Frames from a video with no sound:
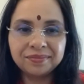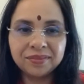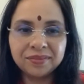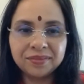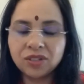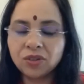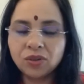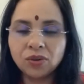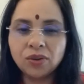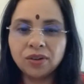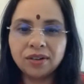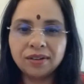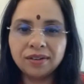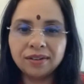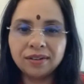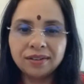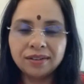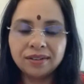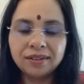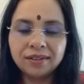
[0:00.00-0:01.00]
the soul
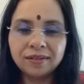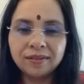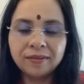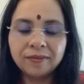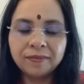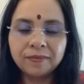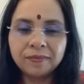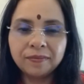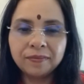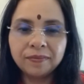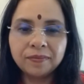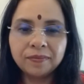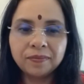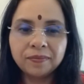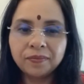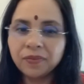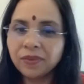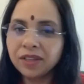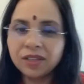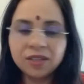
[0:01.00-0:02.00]

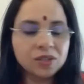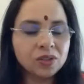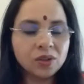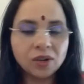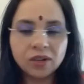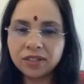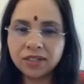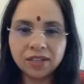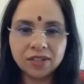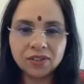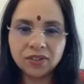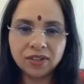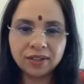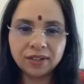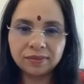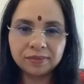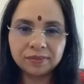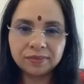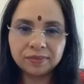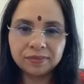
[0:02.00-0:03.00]
is not
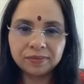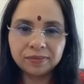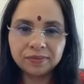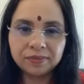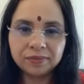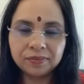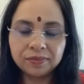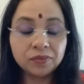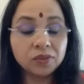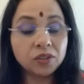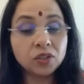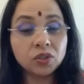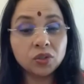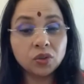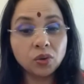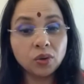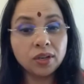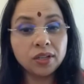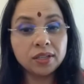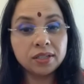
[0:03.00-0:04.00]
changing the
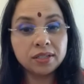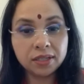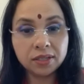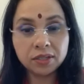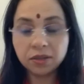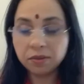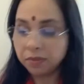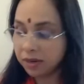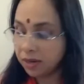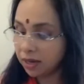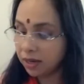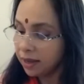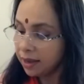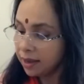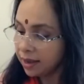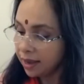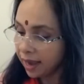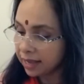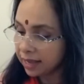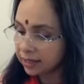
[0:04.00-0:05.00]
soul is just
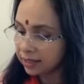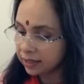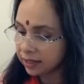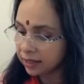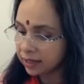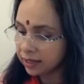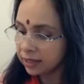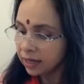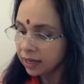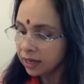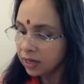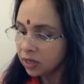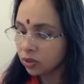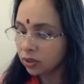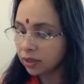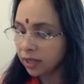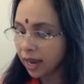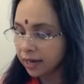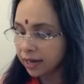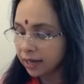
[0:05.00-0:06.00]
remaining as it is so
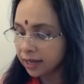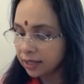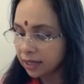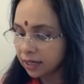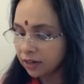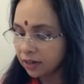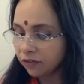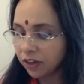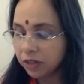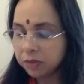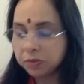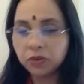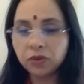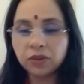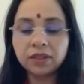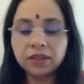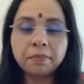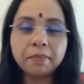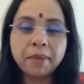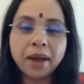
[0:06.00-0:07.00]
that is the difference
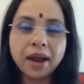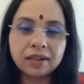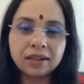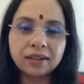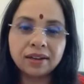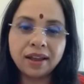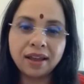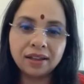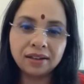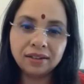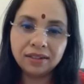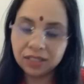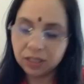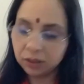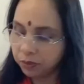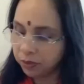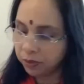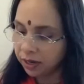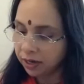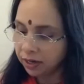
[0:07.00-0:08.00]
between the matter and
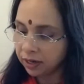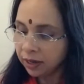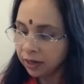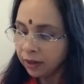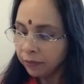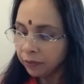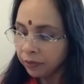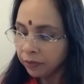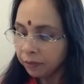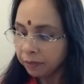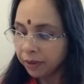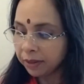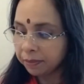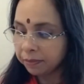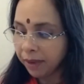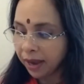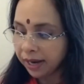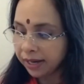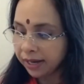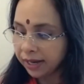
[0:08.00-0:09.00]
spirit
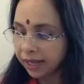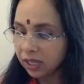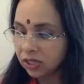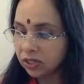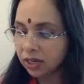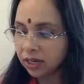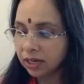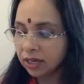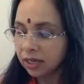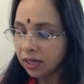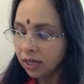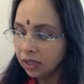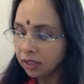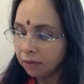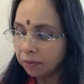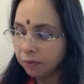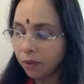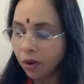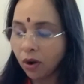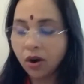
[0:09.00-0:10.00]
but by nature
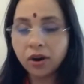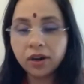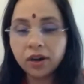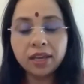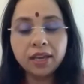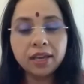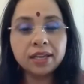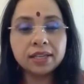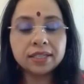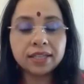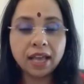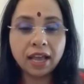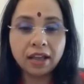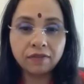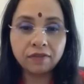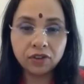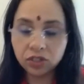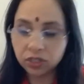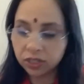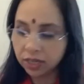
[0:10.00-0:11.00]
the body is
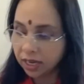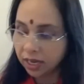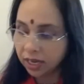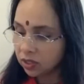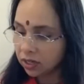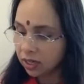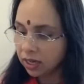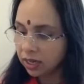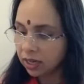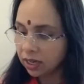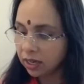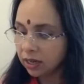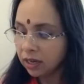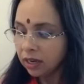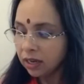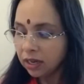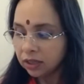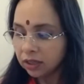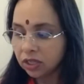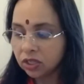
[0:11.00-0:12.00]
ever changing
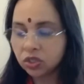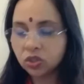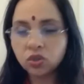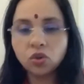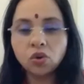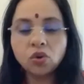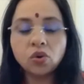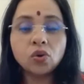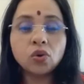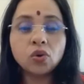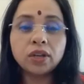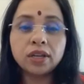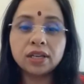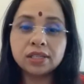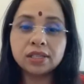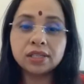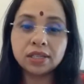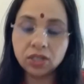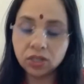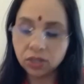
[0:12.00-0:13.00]
the soul
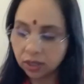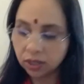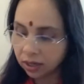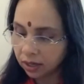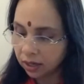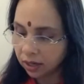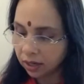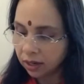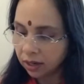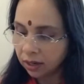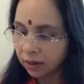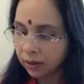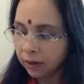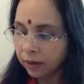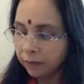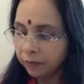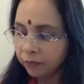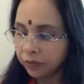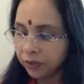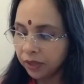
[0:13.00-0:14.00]
is eternal
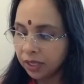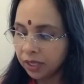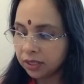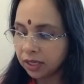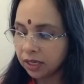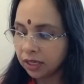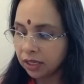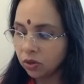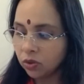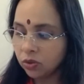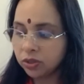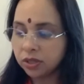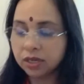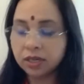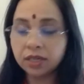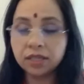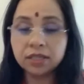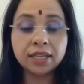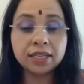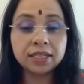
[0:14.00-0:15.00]
this conclusion
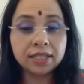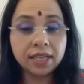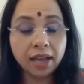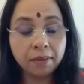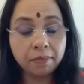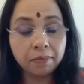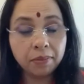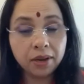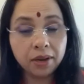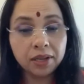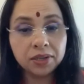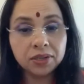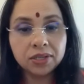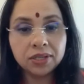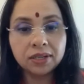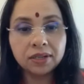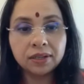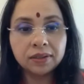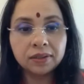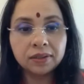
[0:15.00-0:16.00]
is established